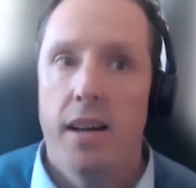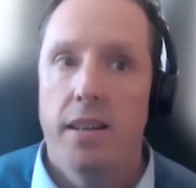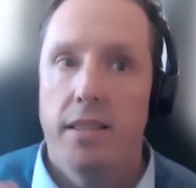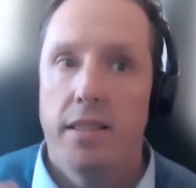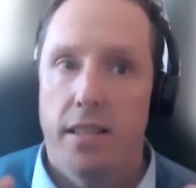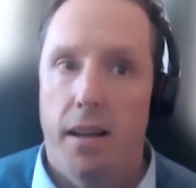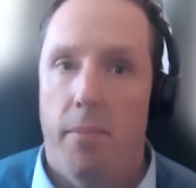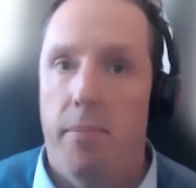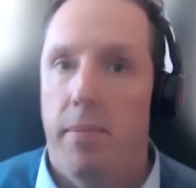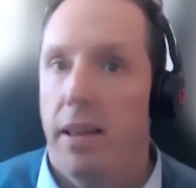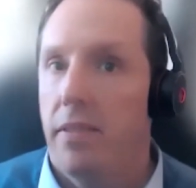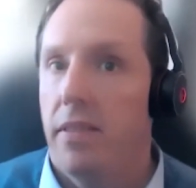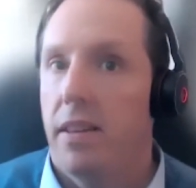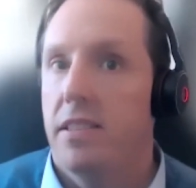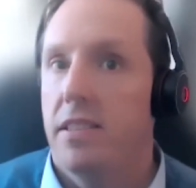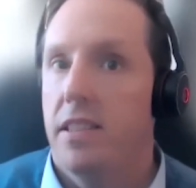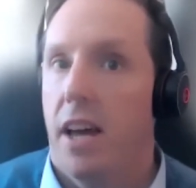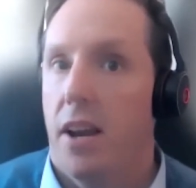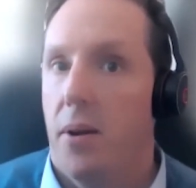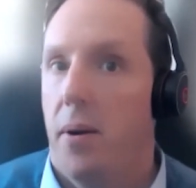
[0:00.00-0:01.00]
something
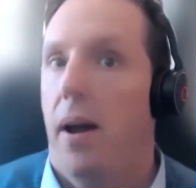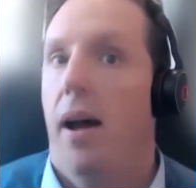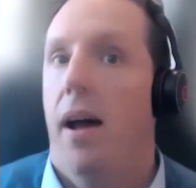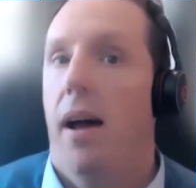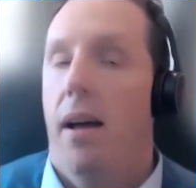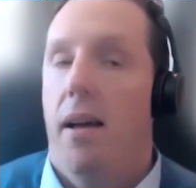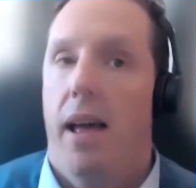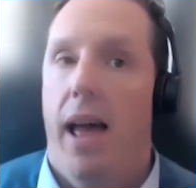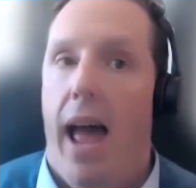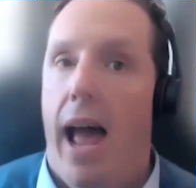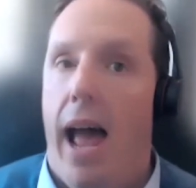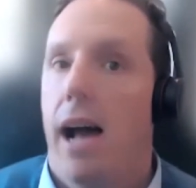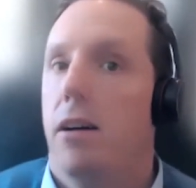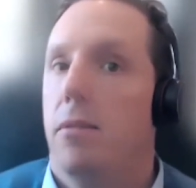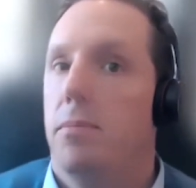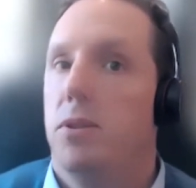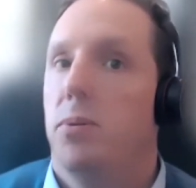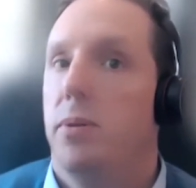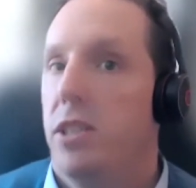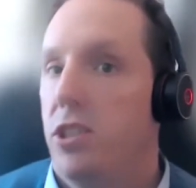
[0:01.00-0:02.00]
that's going to
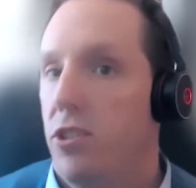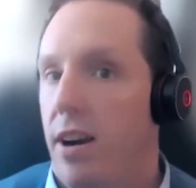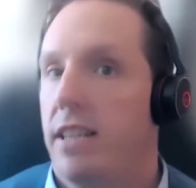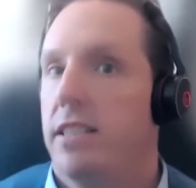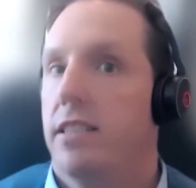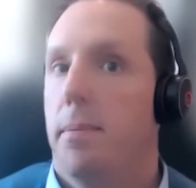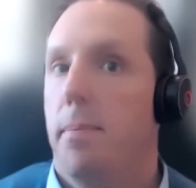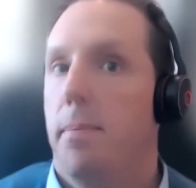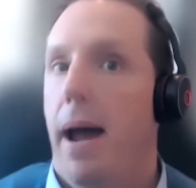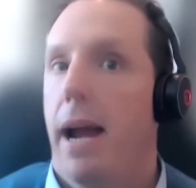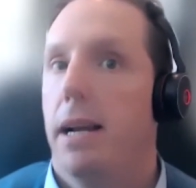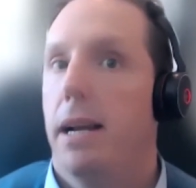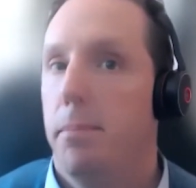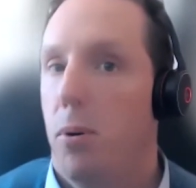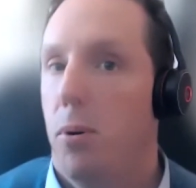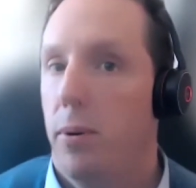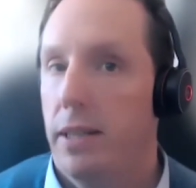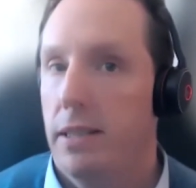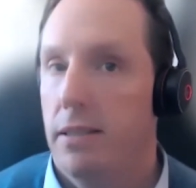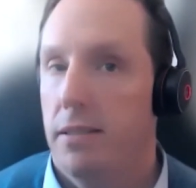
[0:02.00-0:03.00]
help to address the pain
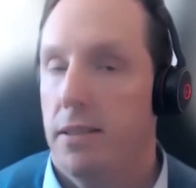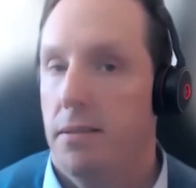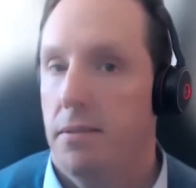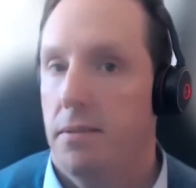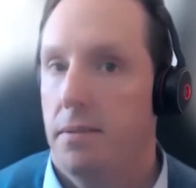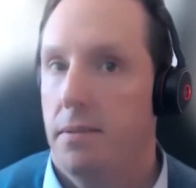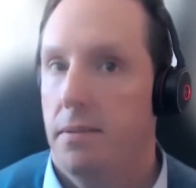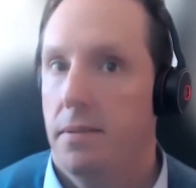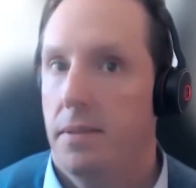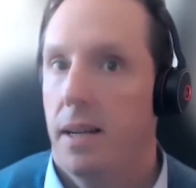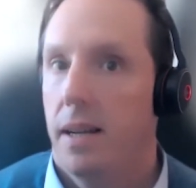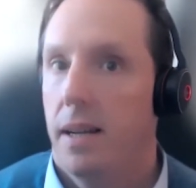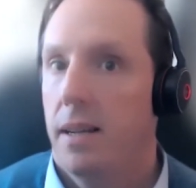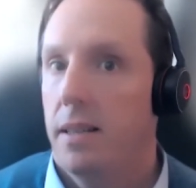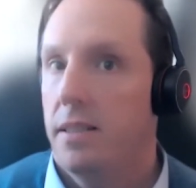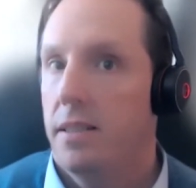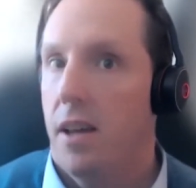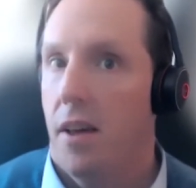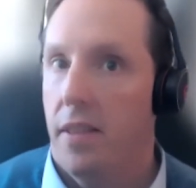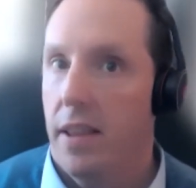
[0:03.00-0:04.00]
points.
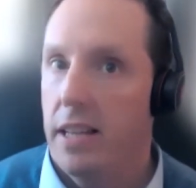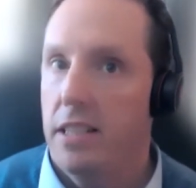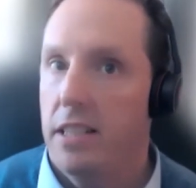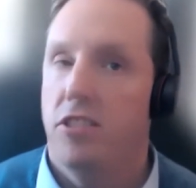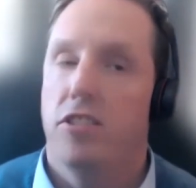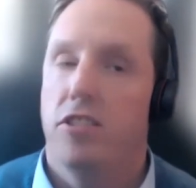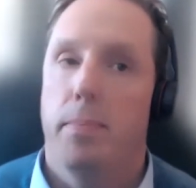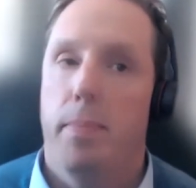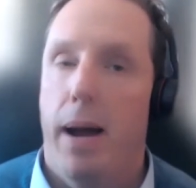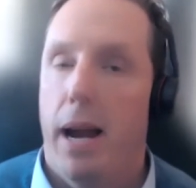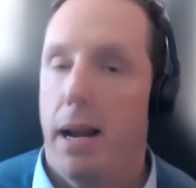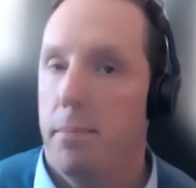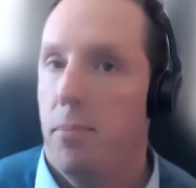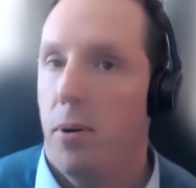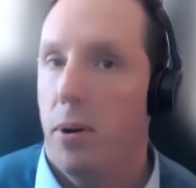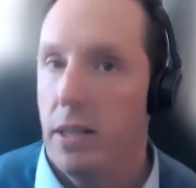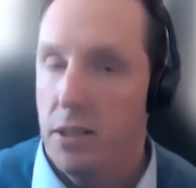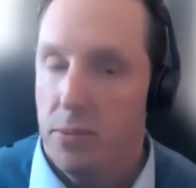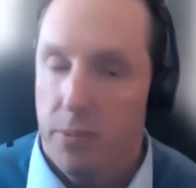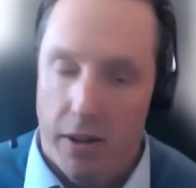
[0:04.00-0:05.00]
So the industry pain
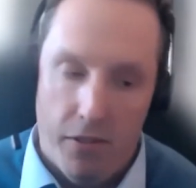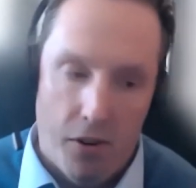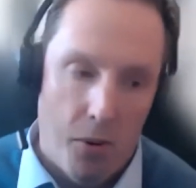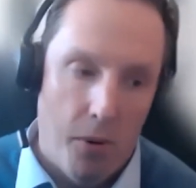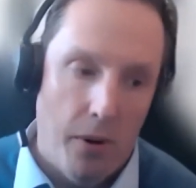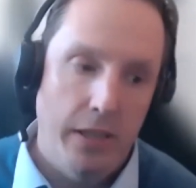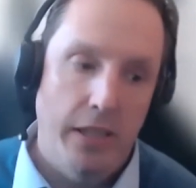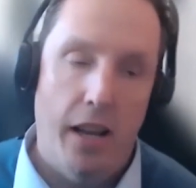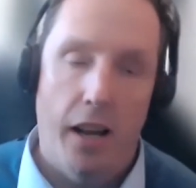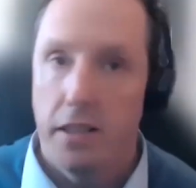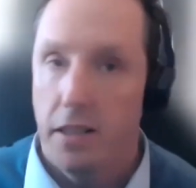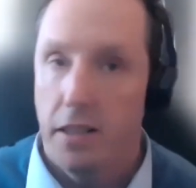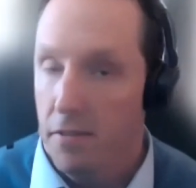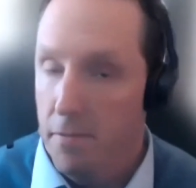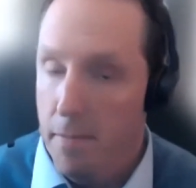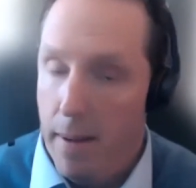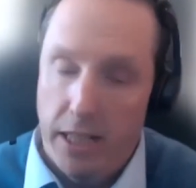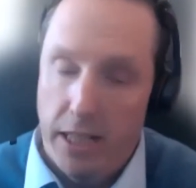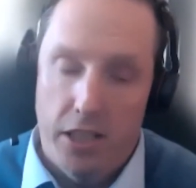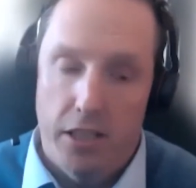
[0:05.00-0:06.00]
points, we've always heard,
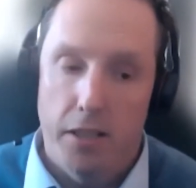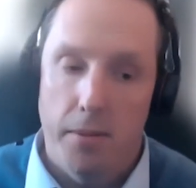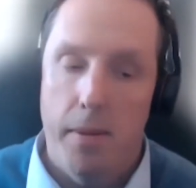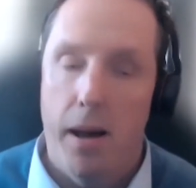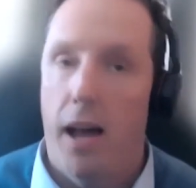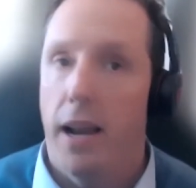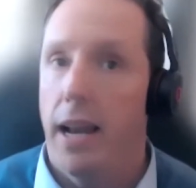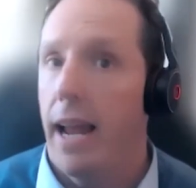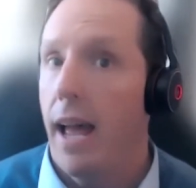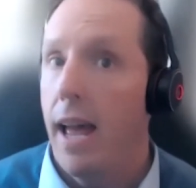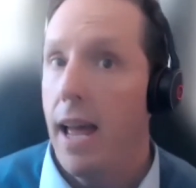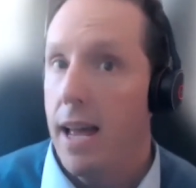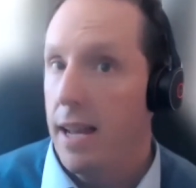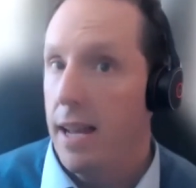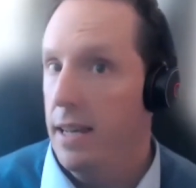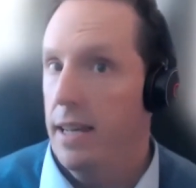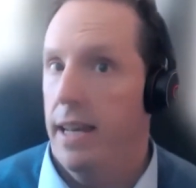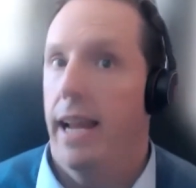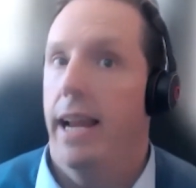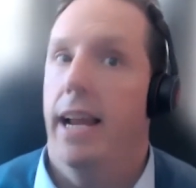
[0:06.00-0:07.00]
you've mentioned them earlier,
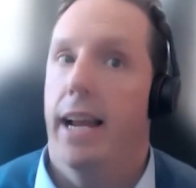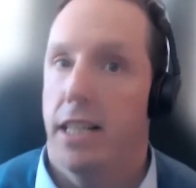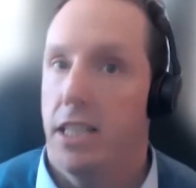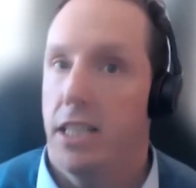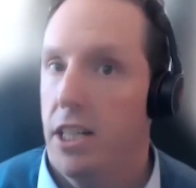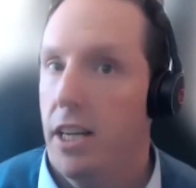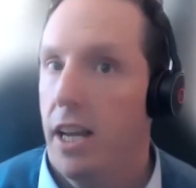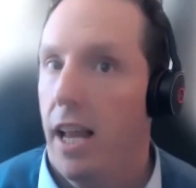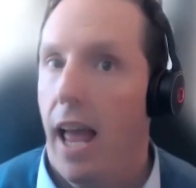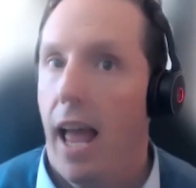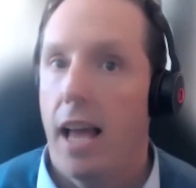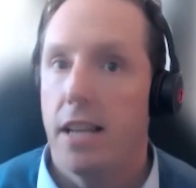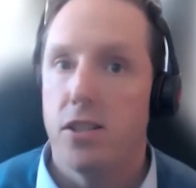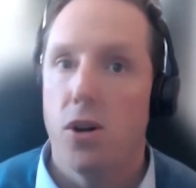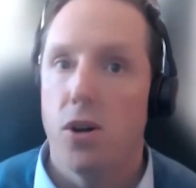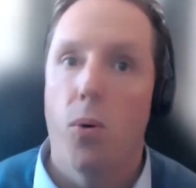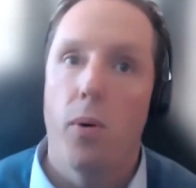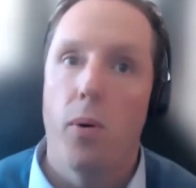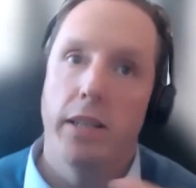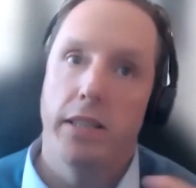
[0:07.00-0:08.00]
leakage is
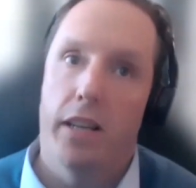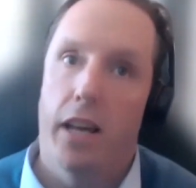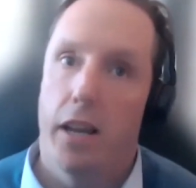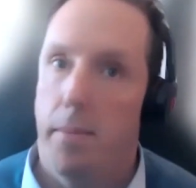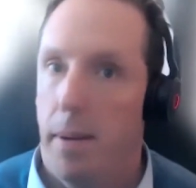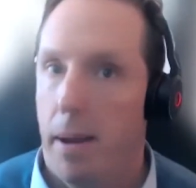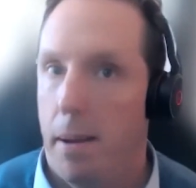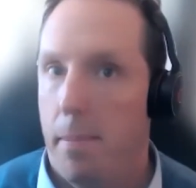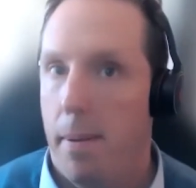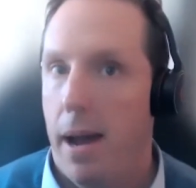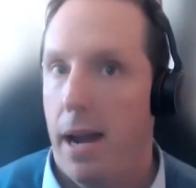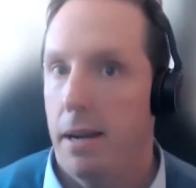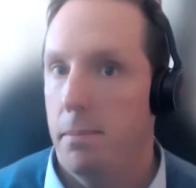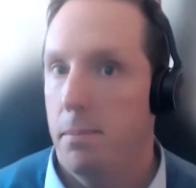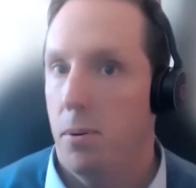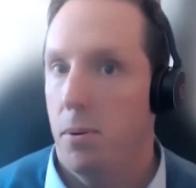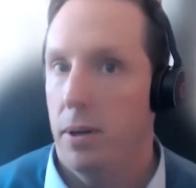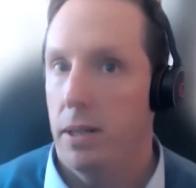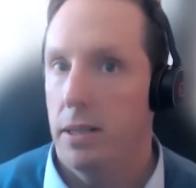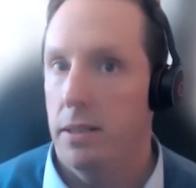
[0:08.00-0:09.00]
always going to be a pain
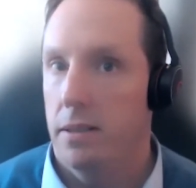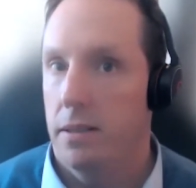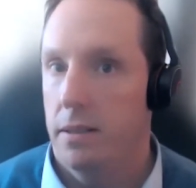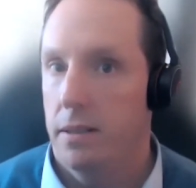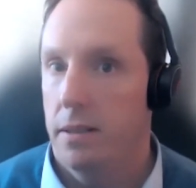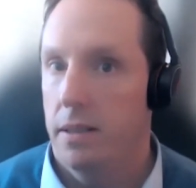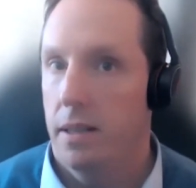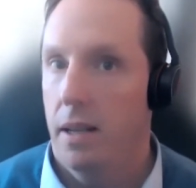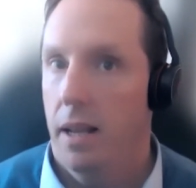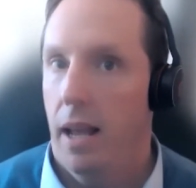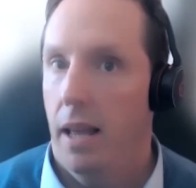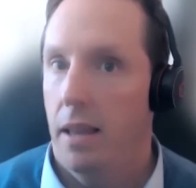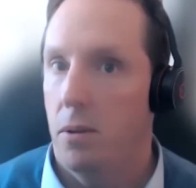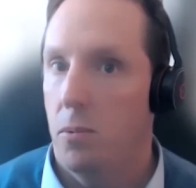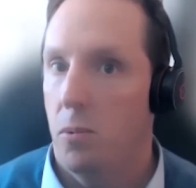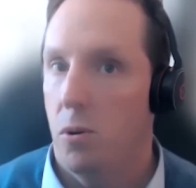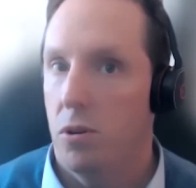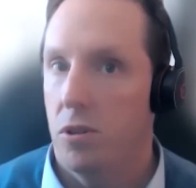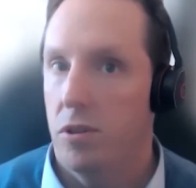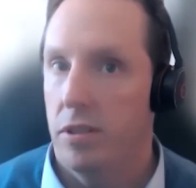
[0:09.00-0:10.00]
point in the
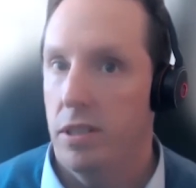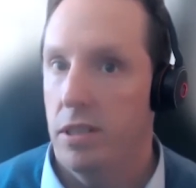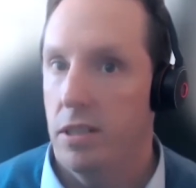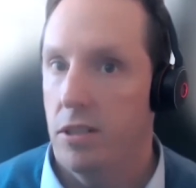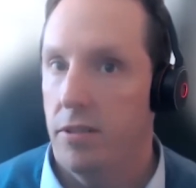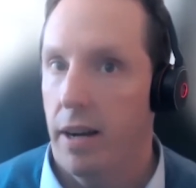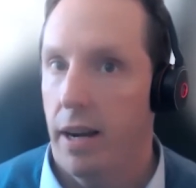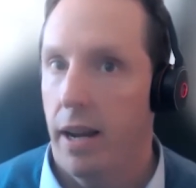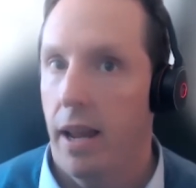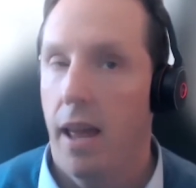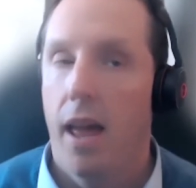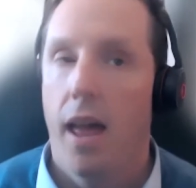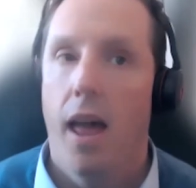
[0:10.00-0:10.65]
water industry.